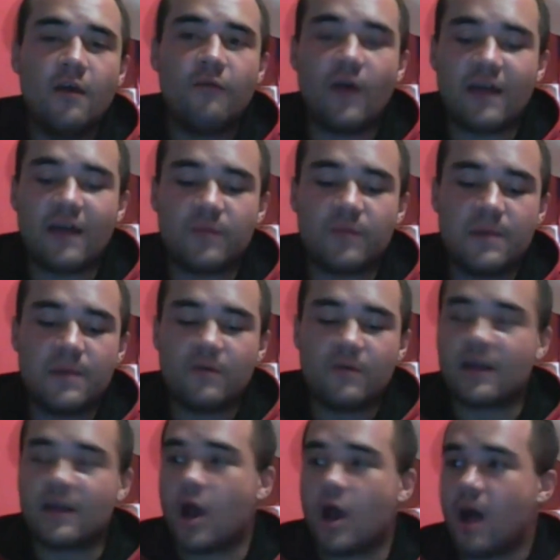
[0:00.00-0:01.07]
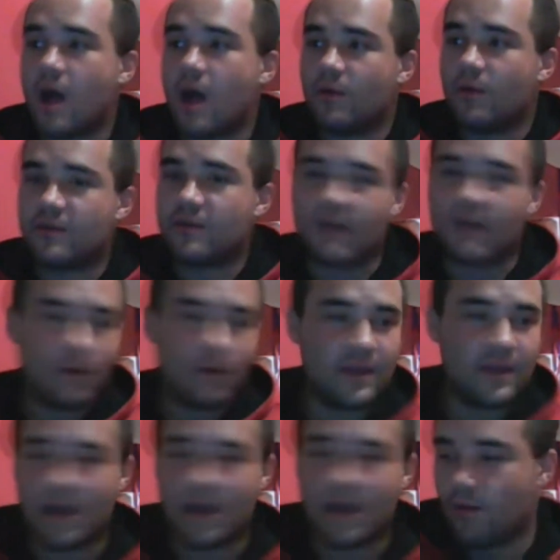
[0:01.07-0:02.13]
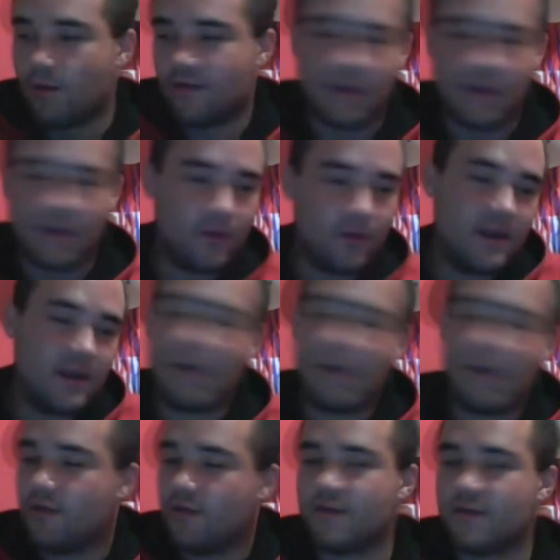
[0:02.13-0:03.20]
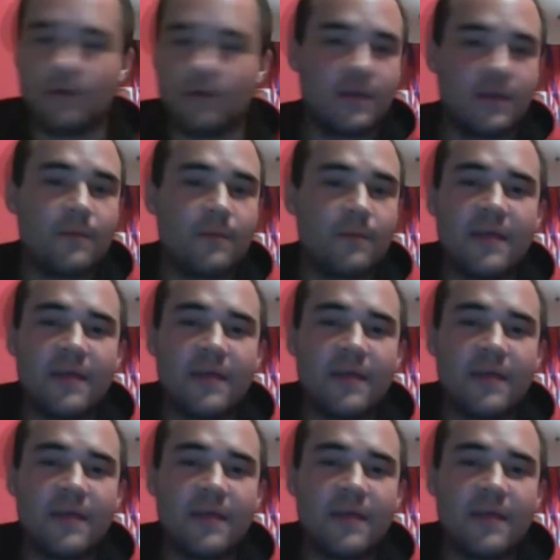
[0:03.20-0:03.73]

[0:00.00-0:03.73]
For us, people's like, oh, I want this, I want that, I want this, I want that, I want this, I want that.